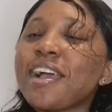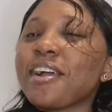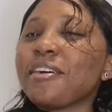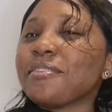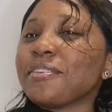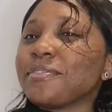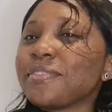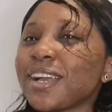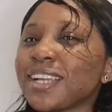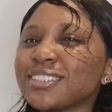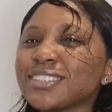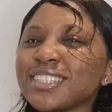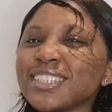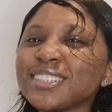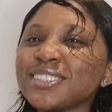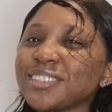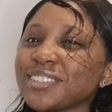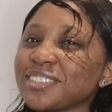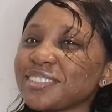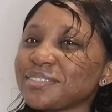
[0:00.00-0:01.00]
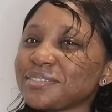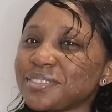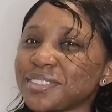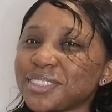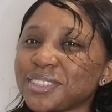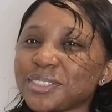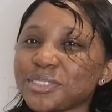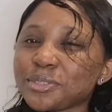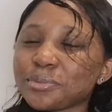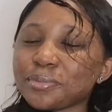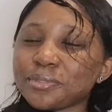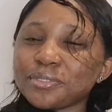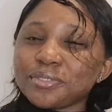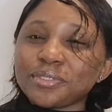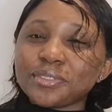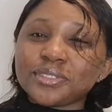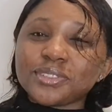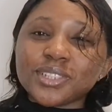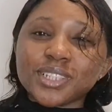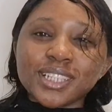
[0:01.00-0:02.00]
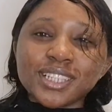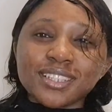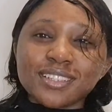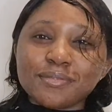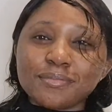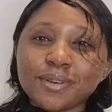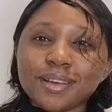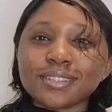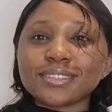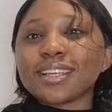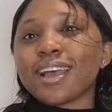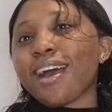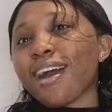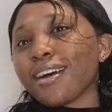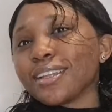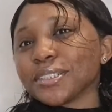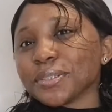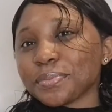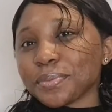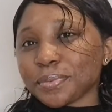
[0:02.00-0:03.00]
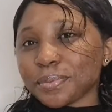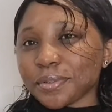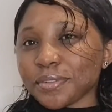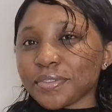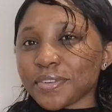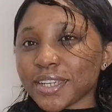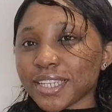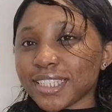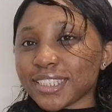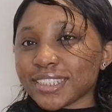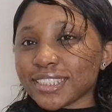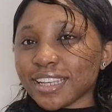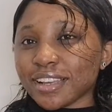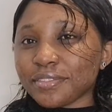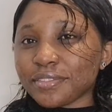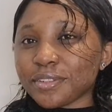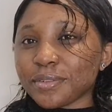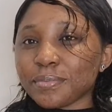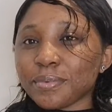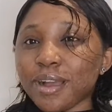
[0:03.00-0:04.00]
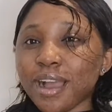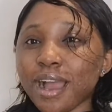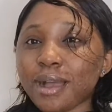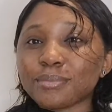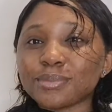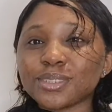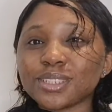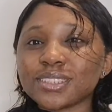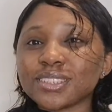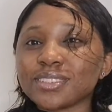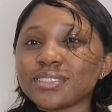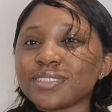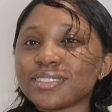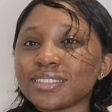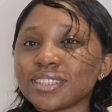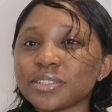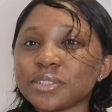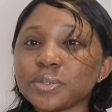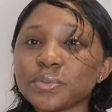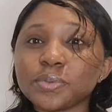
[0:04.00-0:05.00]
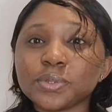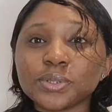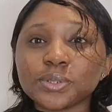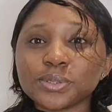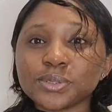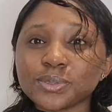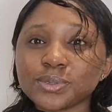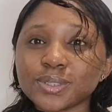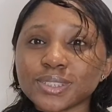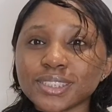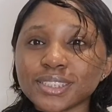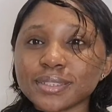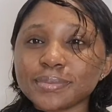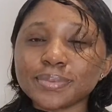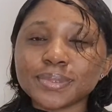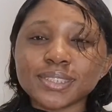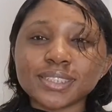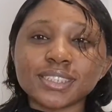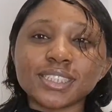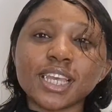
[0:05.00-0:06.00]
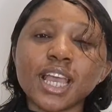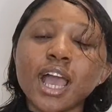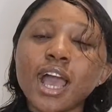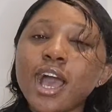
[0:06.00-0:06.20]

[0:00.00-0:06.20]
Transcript: We've actually done a video before talking about how to prepare for interview, but I'm just going to tell you one or two tips.